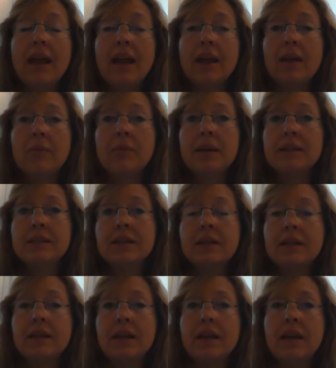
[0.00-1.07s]
And
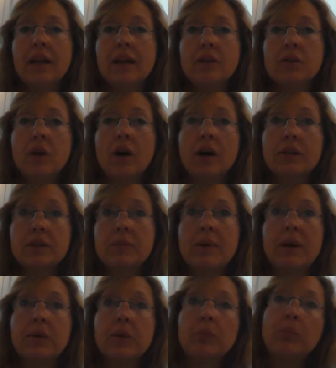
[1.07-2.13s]
basically it talked about the